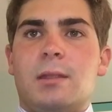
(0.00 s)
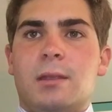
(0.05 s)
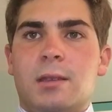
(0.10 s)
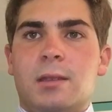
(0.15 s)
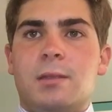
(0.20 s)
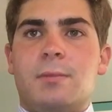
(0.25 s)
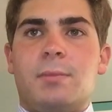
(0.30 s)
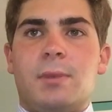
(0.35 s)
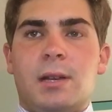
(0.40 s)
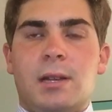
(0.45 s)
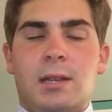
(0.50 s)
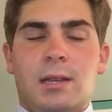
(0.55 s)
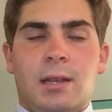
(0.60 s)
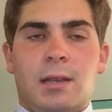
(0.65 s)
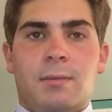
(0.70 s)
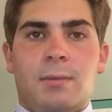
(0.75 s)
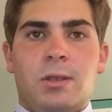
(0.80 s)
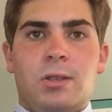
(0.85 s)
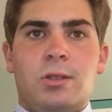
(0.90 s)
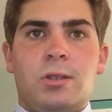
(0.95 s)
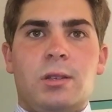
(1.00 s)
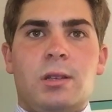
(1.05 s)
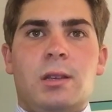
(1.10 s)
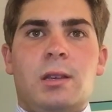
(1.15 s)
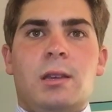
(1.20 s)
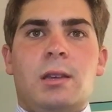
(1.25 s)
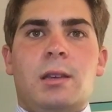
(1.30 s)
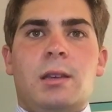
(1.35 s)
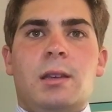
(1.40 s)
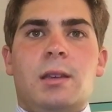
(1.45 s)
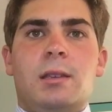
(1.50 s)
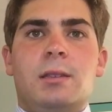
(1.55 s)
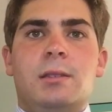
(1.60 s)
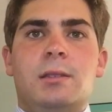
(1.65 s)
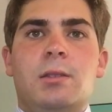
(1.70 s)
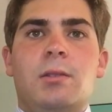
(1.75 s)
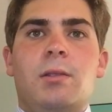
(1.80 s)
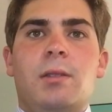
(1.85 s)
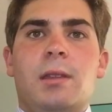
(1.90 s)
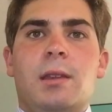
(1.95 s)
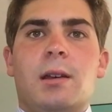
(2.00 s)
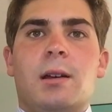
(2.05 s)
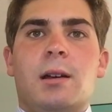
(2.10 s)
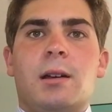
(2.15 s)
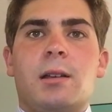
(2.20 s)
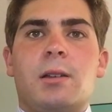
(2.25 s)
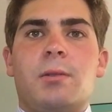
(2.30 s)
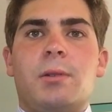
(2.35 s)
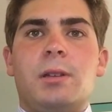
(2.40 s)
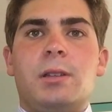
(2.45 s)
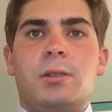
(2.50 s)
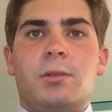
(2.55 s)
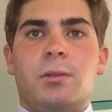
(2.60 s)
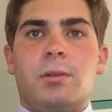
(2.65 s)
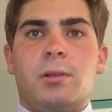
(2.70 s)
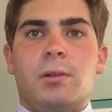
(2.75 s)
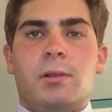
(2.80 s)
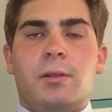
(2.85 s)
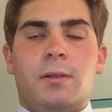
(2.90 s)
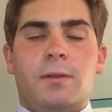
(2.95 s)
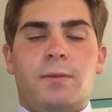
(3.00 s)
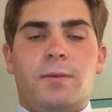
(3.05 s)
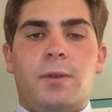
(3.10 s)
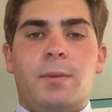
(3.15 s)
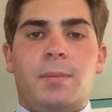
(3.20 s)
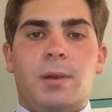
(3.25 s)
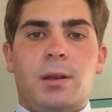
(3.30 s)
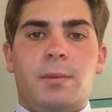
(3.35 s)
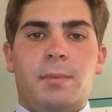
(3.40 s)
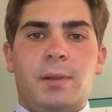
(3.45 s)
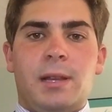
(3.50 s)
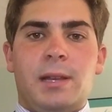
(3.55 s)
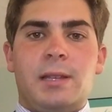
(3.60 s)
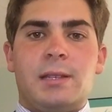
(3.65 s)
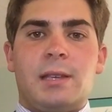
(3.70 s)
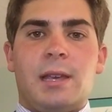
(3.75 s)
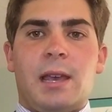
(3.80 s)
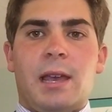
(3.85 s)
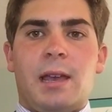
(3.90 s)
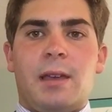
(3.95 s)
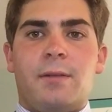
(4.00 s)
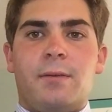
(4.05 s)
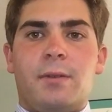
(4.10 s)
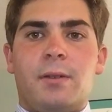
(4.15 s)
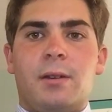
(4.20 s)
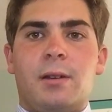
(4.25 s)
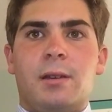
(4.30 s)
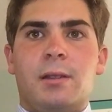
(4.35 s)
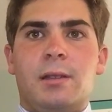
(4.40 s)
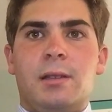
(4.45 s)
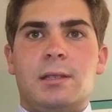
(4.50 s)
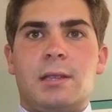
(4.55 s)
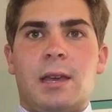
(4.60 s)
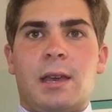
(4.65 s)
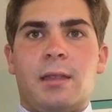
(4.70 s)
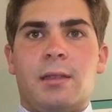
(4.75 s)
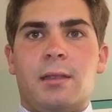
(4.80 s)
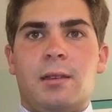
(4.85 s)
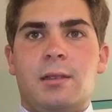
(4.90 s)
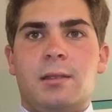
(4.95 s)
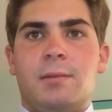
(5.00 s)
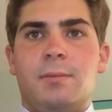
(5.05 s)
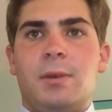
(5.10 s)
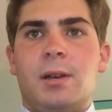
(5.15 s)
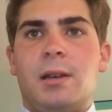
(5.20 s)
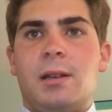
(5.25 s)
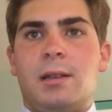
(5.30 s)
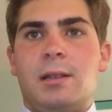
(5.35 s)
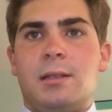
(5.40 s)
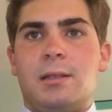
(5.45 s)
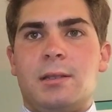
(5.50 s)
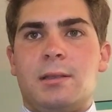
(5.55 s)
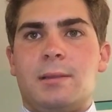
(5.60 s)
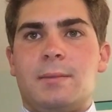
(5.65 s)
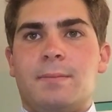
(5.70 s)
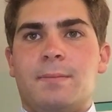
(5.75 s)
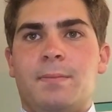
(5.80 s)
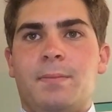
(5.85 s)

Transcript: this brain damage is due to the ongoing toll football players have on these athletes' bodies.